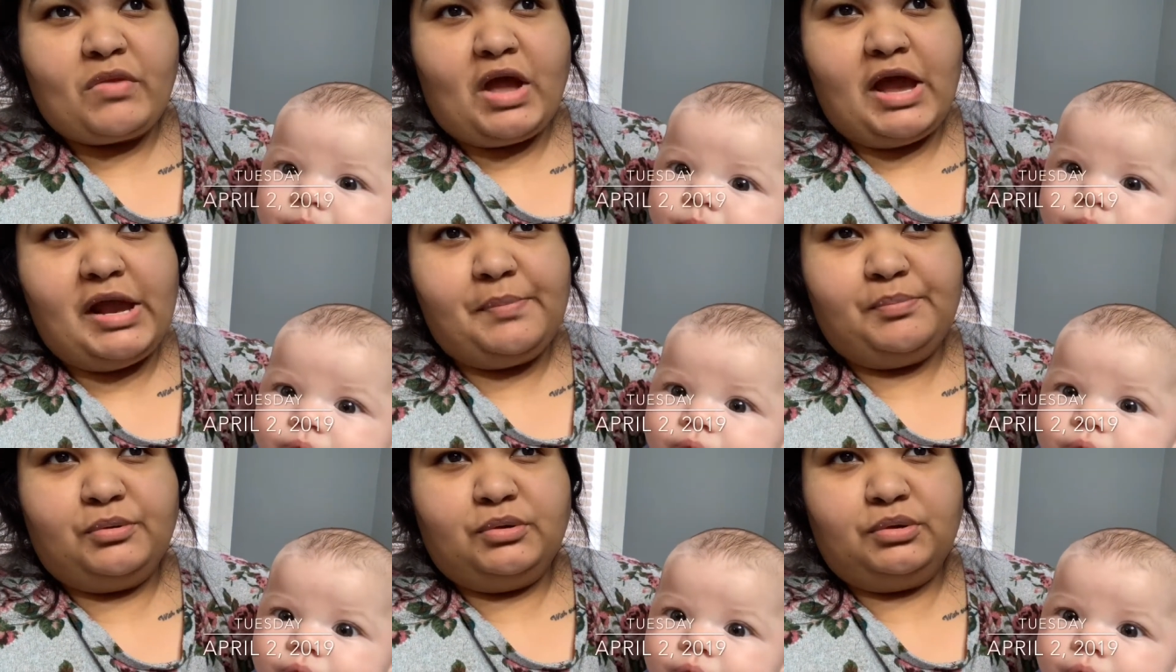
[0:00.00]

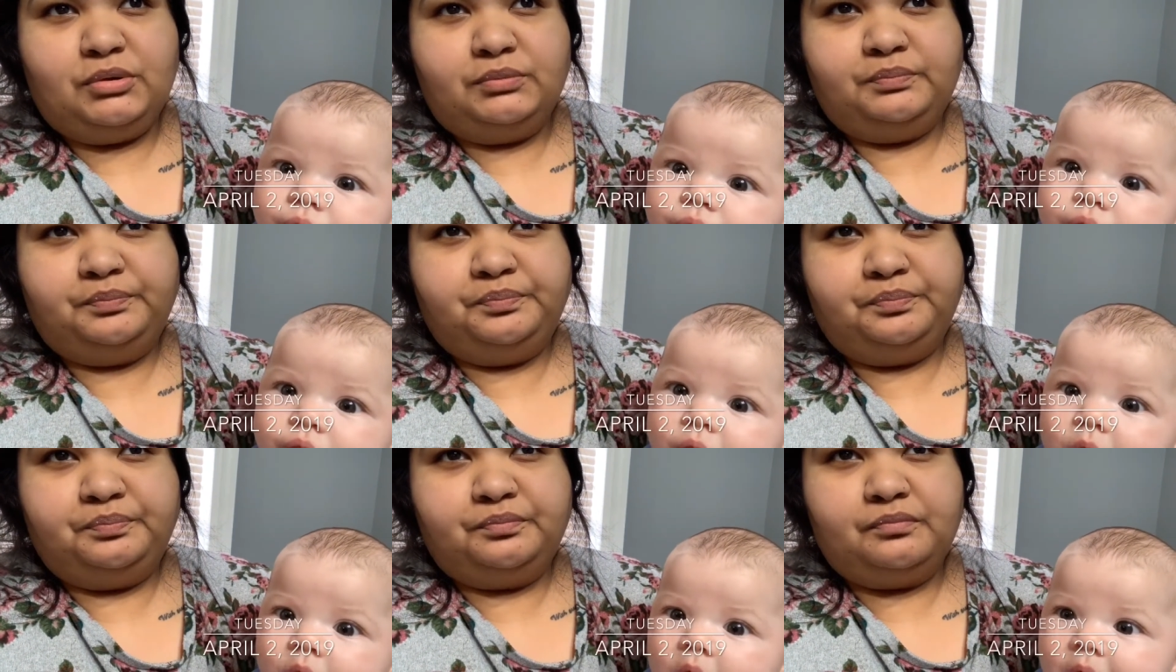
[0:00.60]
April
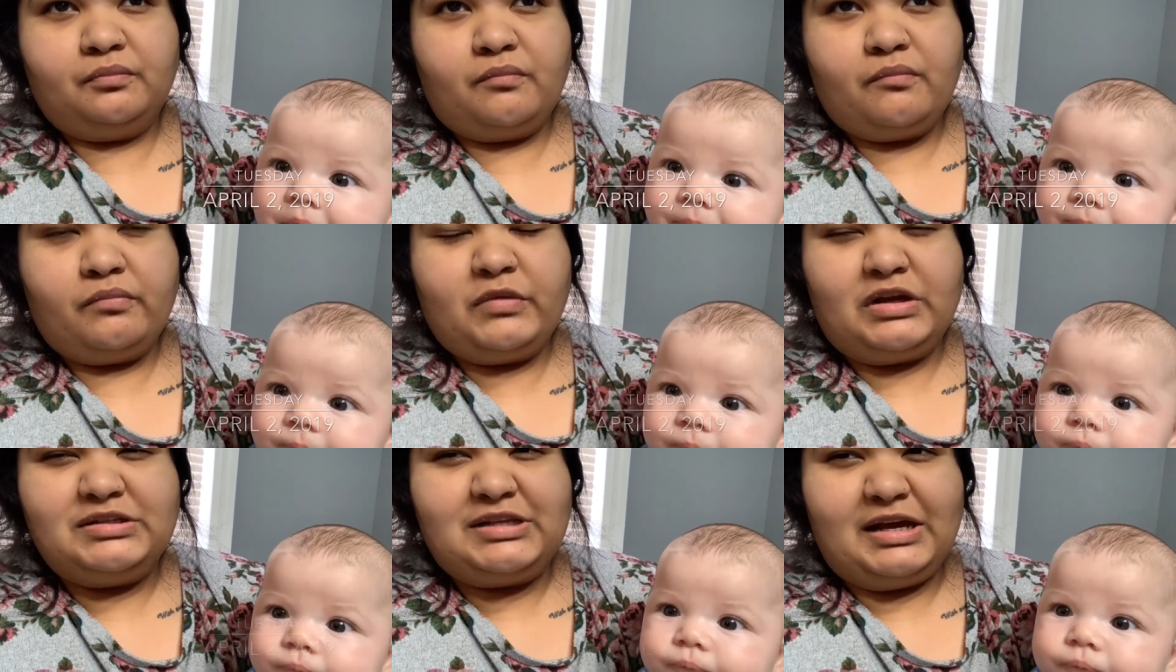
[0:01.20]

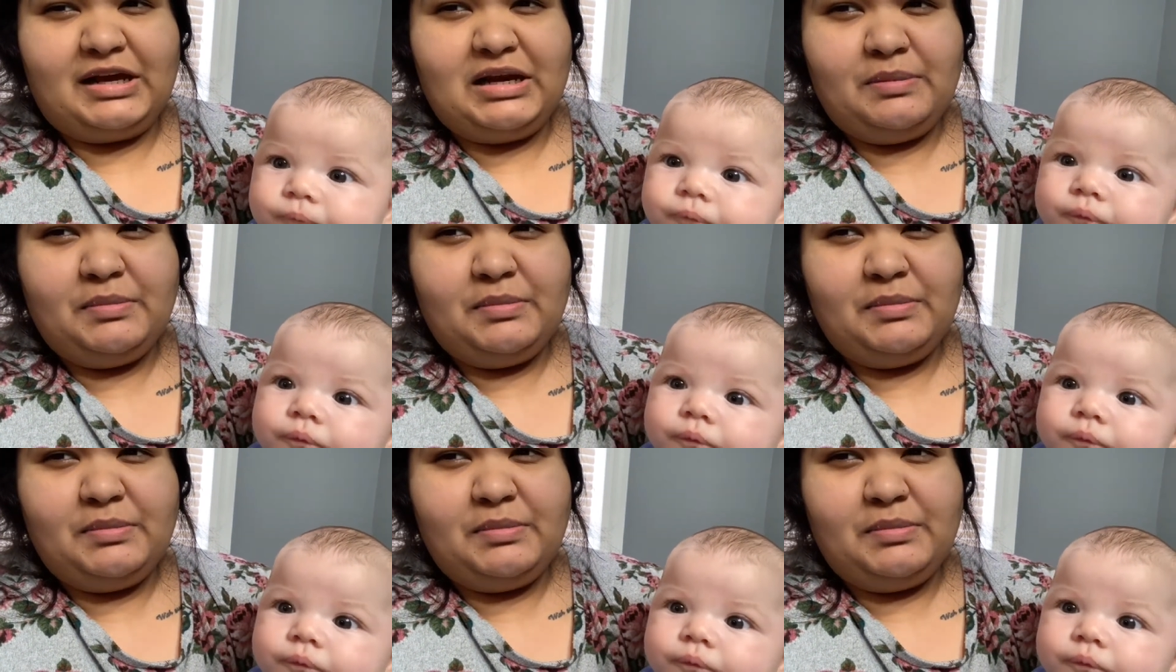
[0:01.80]
2nd, I